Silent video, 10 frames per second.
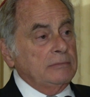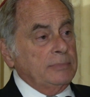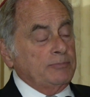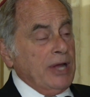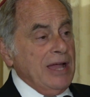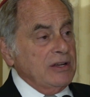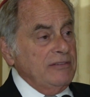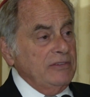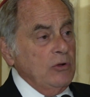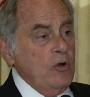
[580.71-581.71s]
proud
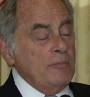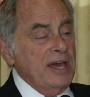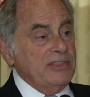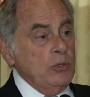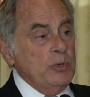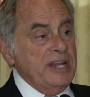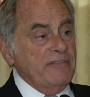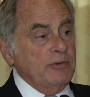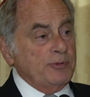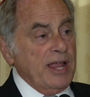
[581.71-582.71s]
of, or that you were
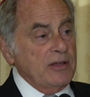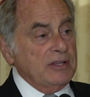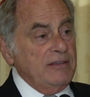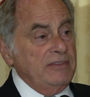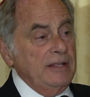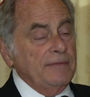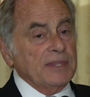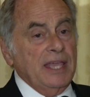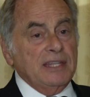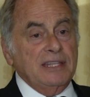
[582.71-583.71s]
never proud of.
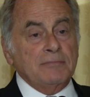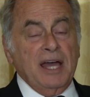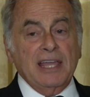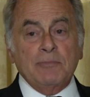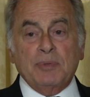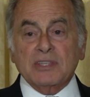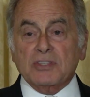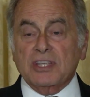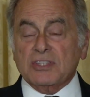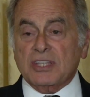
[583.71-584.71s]
And in my
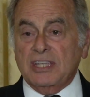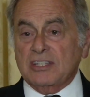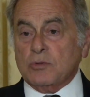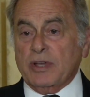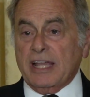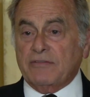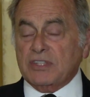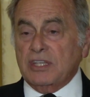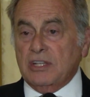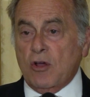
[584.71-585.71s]
business, here's what I've
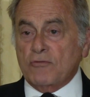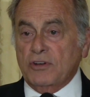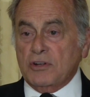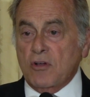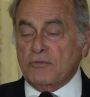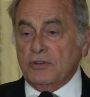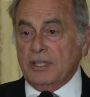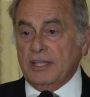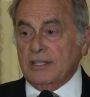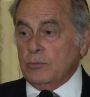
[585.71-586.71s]
seen over and over
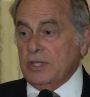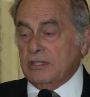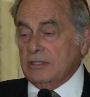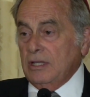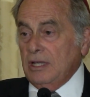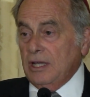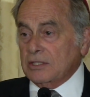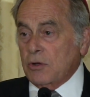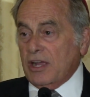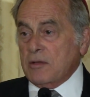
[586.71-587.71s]
again, and we can
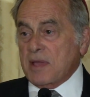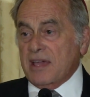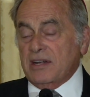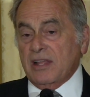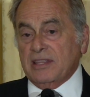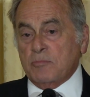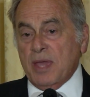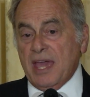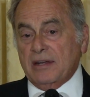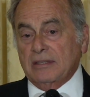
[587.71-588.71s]
talk about it on the
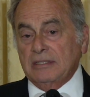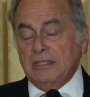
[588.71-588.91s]
panel.